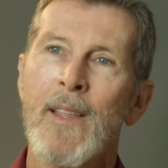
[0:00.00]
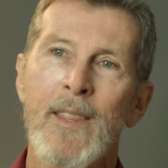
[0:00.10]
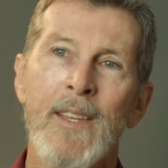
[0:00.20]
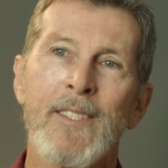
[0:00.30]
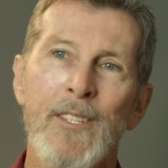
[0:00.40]

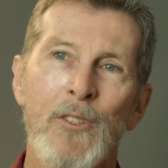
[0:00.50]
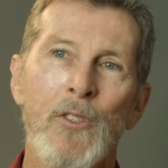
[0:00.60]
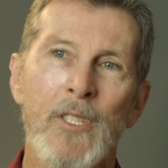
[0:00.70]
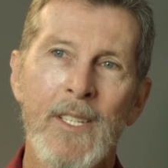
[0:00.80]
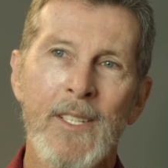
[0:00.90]
things that you
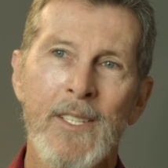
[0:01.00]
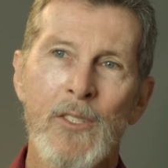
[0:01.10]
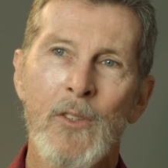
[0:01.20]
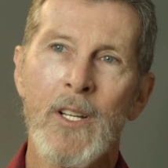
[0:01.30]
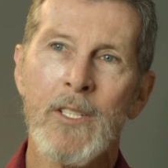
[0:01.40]
see in
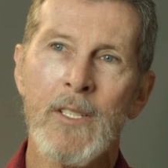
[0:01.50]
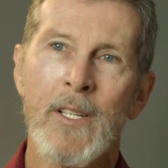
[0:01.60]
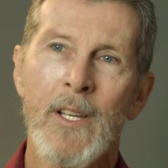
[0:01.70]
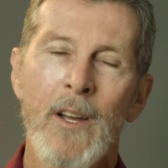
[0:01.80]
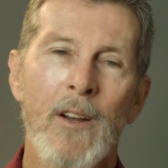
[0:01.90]
construction
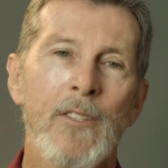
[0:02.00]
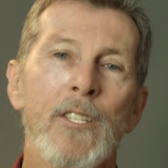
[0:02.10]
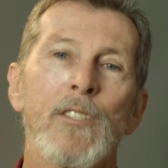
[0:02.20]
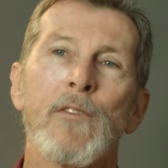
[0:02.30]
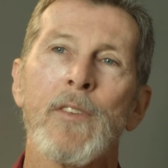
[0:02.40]
are
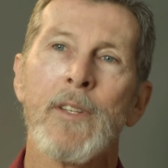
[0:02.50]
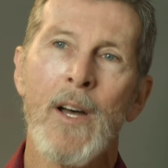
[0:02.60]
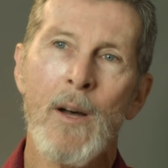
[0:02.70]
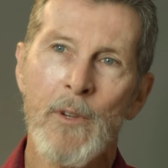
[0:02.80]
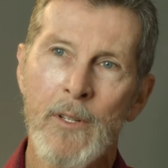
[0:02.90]
just
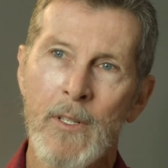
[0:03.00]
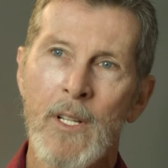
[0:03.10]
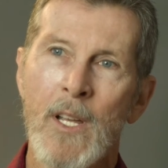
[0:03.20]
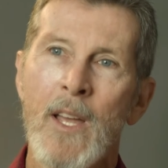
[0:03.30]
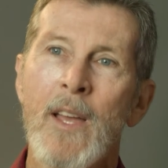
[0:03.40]
phenomenal.
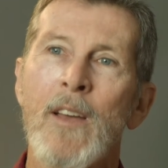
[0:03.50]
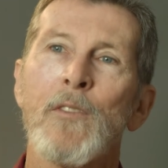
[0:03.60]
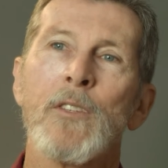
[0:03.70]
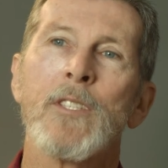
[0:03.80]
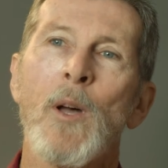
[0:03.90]

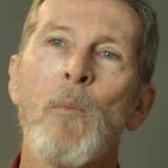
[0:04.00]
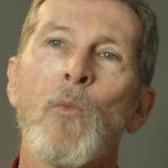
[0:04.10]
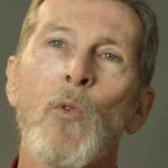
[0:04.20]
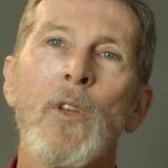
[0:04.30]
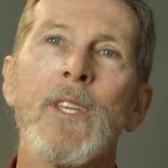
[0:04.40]
For
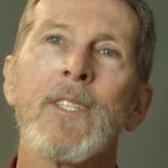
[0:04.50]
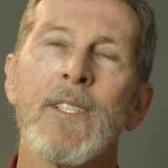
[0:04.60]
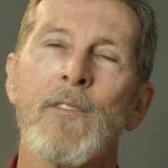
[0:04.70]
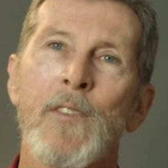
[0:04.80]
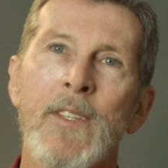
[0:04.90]
some
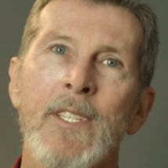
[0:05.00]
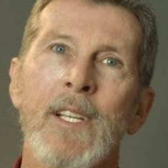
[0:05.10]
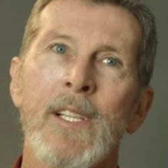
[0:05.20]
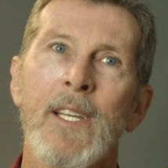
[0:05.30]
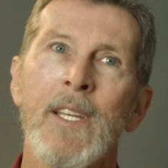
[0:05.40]
reason,
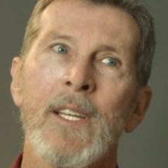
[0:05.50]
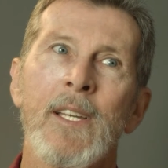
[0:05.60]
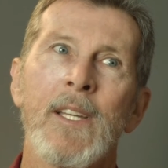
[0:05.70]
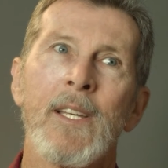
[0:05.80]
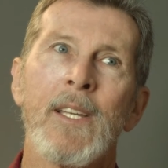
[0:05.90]
physically,
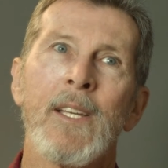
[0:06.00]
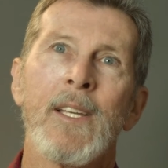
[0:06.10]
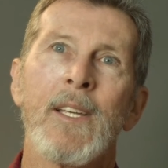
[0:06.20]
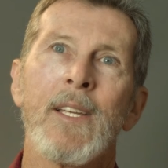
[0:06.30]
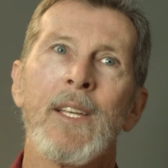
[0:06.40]

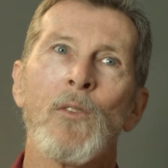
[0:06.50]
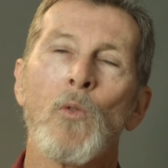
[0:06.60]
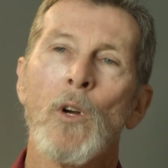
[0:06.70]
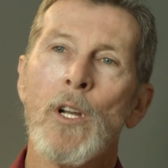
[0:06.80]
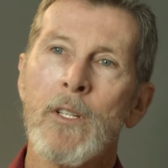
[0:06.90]
it
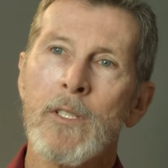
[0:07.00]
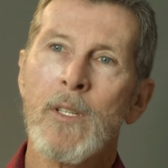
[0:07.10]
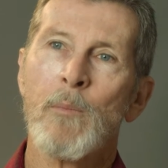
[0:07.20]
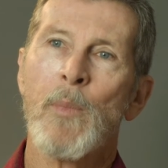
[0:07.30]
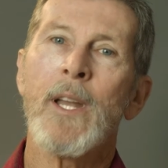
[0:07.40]
works,
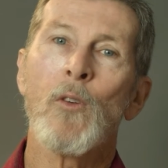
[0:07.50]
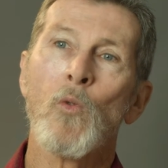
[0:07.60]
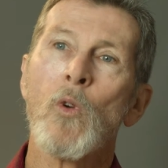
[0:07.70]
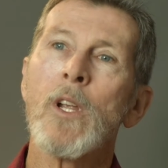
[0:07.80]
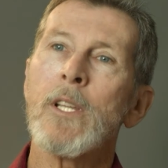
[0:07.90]
but it
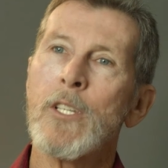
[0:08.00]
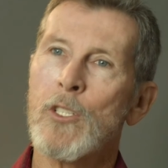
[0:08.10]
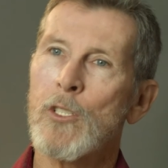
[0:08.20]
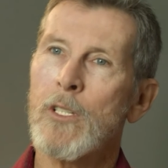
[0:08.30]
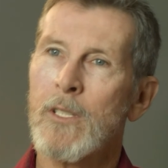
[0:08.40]
really
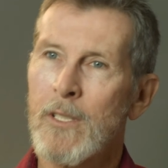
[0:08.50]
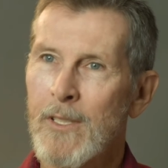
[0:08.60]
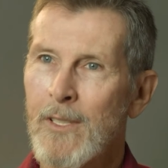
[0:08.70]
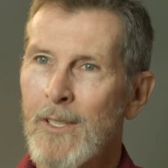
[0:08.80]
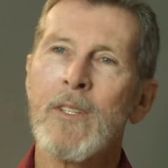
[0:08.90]

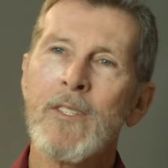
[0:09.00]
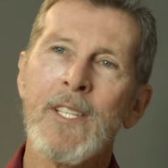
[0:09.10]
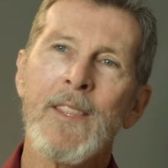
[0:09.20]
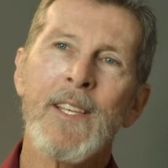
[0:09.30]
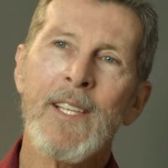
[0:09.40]
shouldn't. You
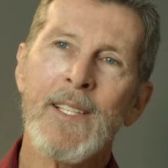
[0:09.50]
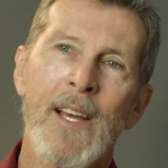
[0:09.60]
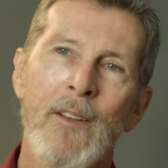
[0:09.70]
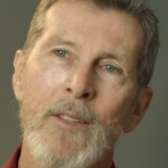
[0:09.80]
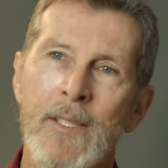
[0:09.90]
see things like
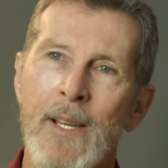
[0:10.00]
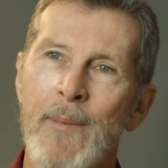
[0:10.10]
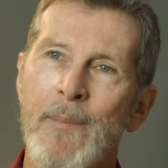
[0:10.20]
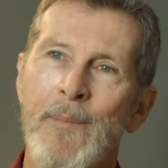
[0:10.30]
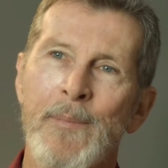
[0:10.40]
that all the time,
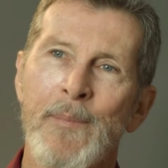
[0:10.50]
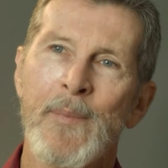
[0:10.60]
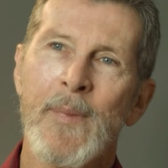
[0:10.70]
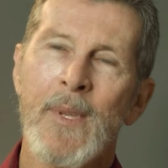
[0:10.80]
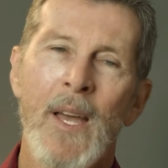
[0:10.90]

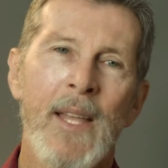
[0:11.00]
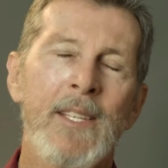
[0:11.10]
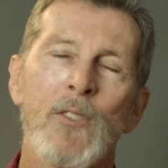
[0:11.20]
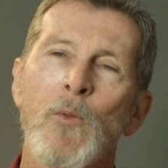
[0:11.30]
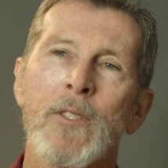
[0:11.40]
at
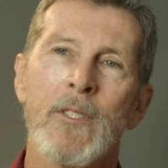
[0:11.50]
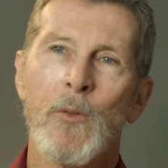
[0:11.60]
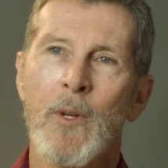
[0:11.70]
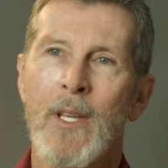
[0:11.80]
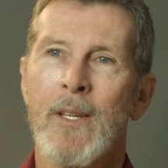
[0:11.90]
least once a
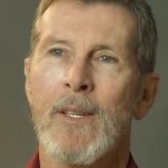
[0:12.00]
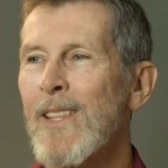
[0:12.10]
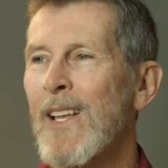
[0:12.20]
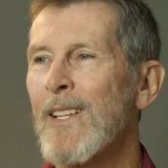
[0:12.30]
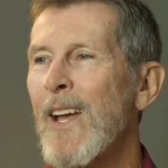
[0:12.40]
week.
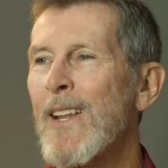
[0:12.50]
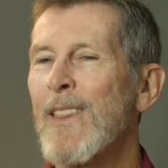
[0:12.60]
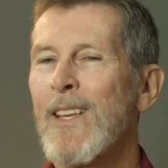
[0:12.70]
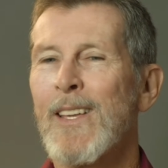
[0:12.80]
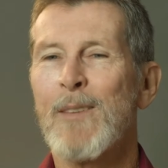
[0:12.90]
That kind of
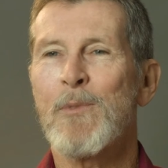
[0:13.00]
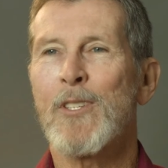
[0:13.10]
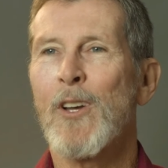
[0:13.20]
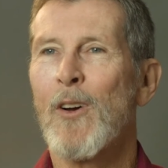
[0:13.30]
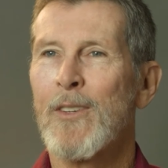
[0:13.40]
thing keeps you
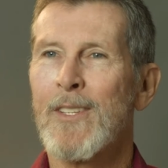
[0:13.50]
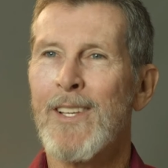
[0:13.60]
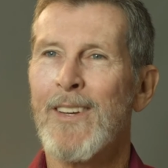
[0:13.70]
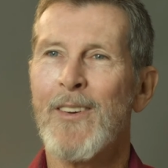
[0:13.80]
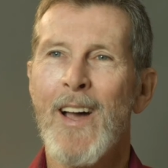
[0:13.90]
going. It's
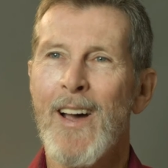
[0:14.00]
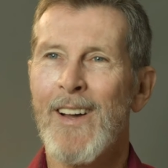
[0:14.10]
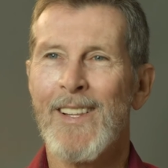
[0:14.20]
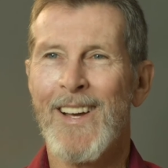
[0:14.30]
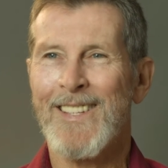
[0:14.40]
like,
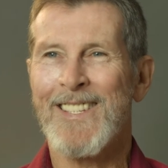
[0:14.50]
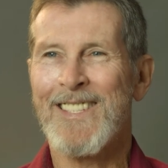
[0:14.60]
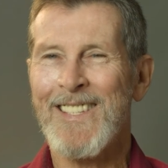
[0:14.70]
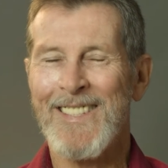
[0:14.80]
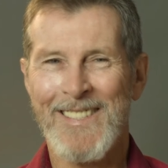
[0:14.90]
wow, I'd like to
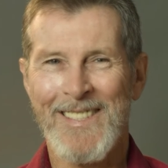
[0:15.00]
see this